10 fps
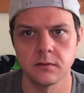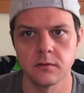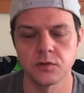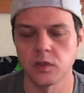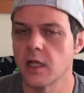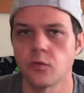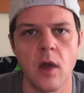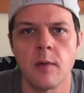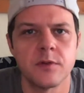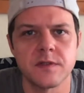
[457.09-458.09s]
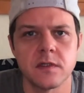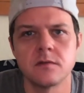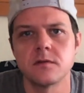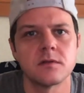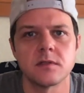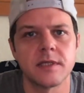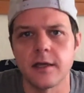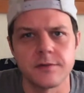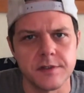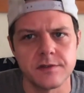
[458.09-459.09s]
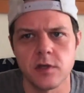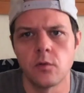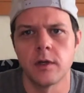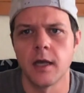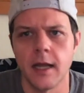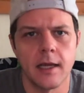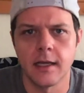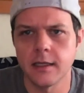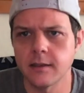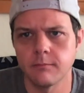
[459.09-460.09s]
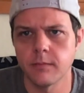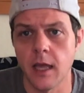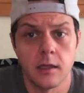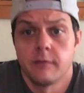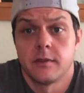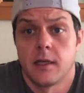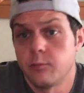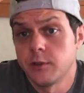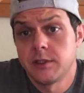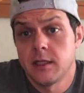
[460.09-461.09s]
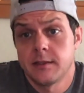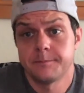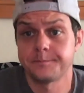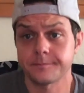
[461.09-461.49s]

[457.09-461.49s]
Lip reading: So a lot of Robinsons and Kelseys going on. I love it. I appreciate it.